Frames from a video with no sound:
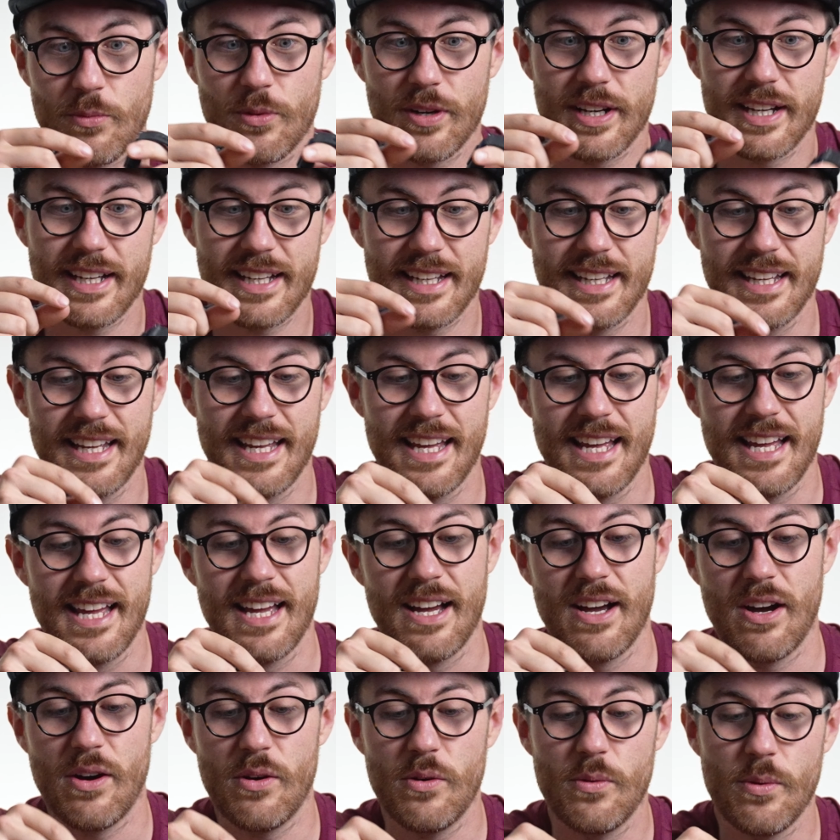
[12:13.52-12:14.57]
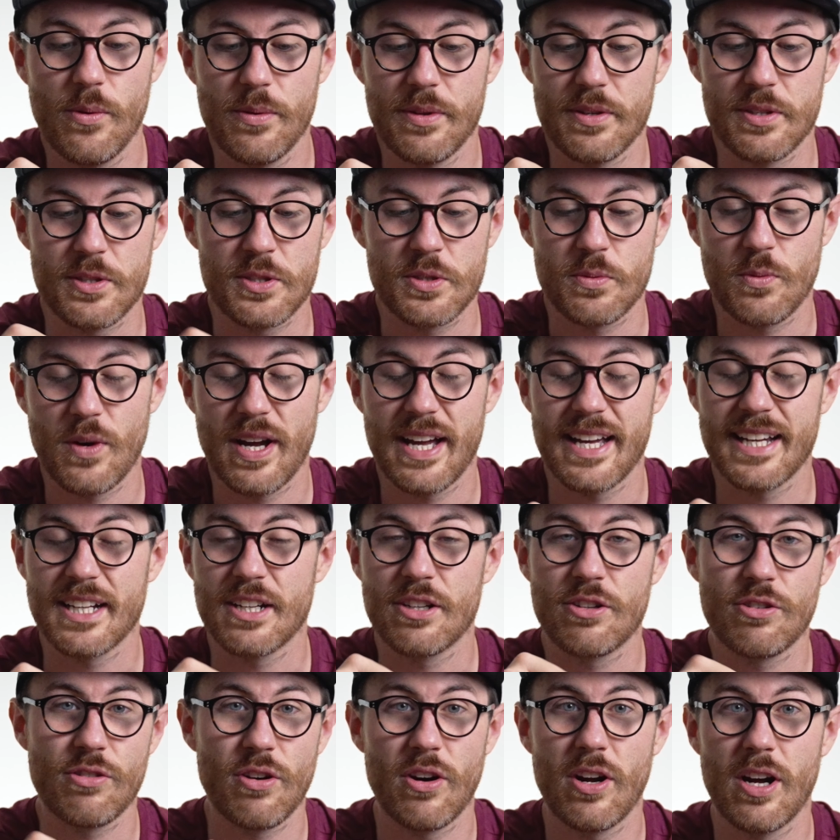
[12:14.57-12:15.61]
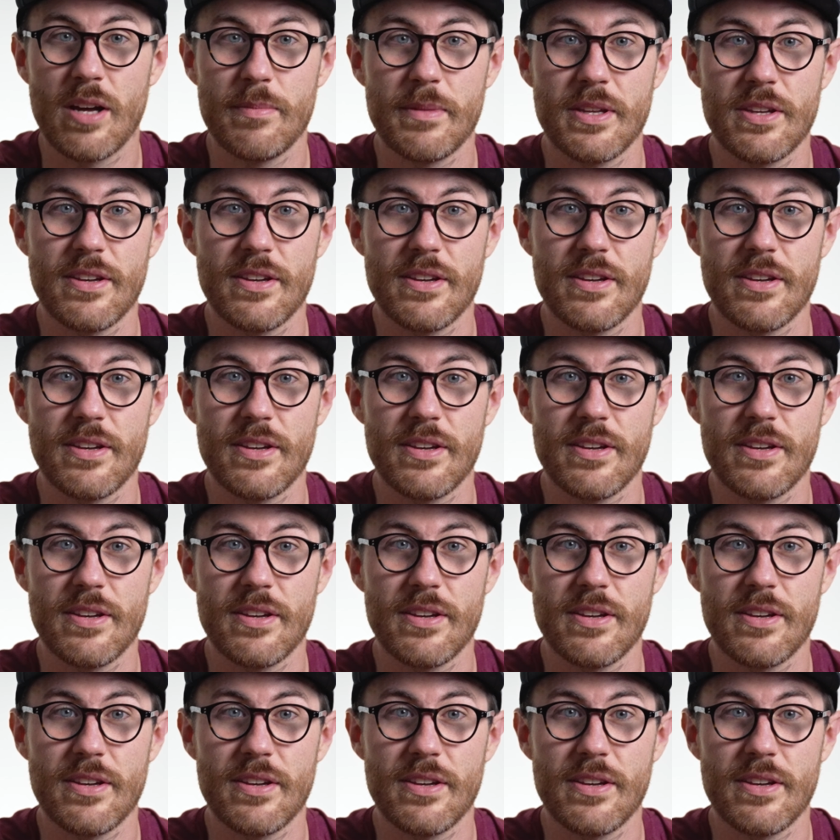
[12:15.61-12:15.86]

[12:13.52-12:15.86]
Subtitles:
where all the sweat and grime